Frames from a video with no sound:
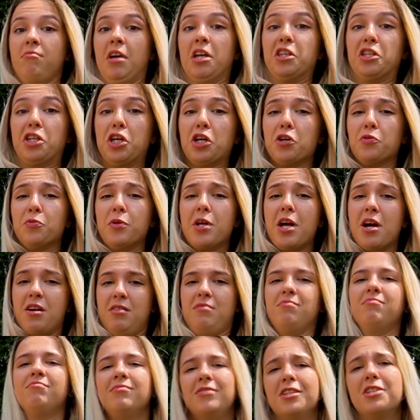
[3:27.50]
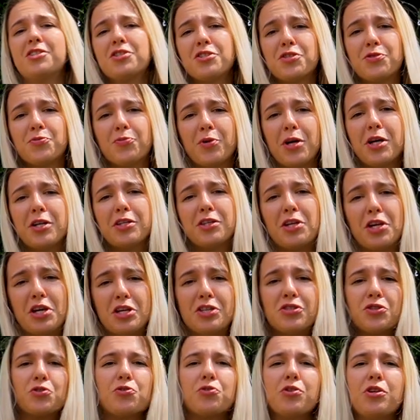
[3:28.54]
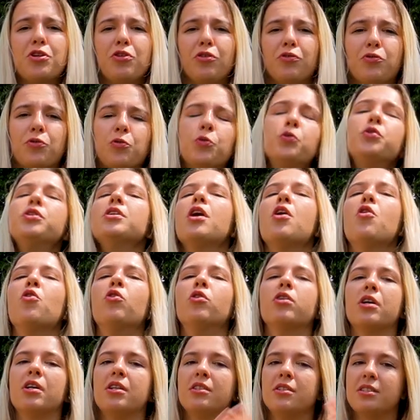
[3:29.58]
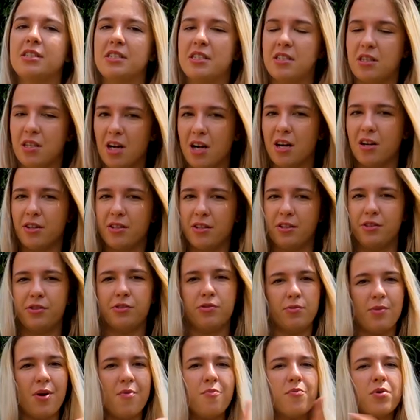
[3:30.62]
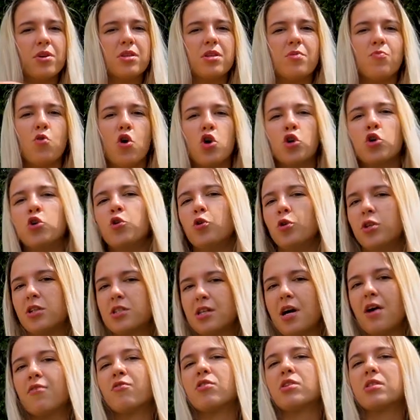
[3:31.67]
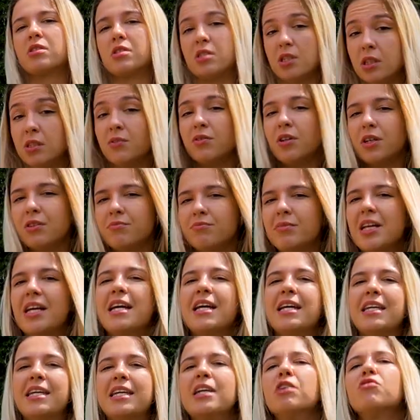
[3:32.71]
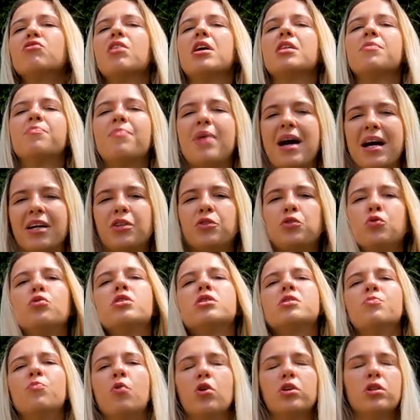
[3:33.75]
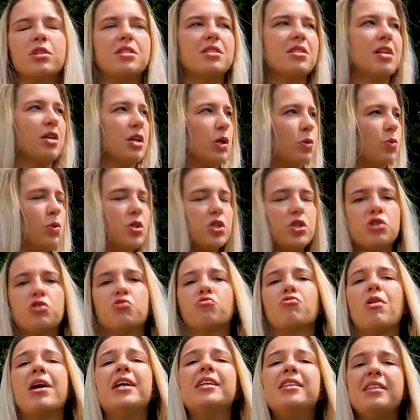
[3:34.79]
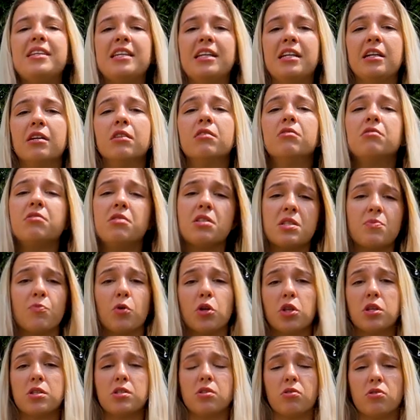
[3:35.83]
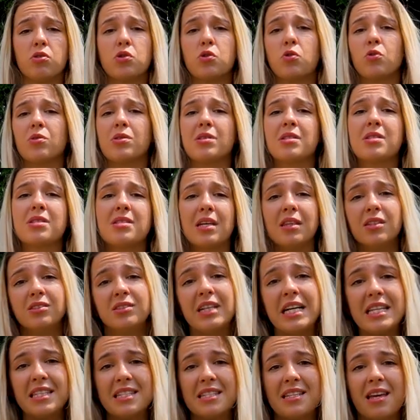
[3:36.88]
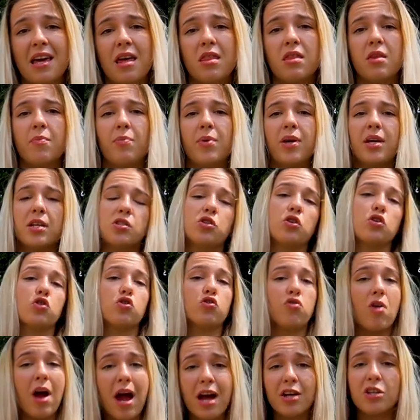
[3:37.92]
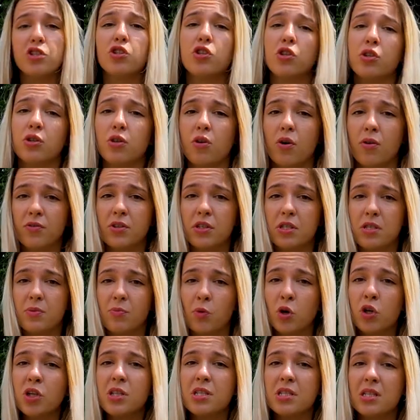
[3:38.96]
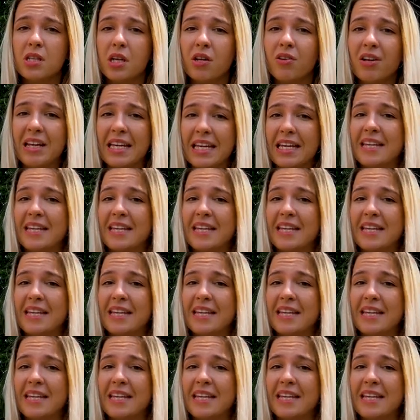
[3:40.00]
And here we are. This is where the history of Kutná Hora started. Remember the monk who discovered silver? He ran back to his monastery, which is right here. This monastery is called Sedlec, and the biggest attraction of this monastery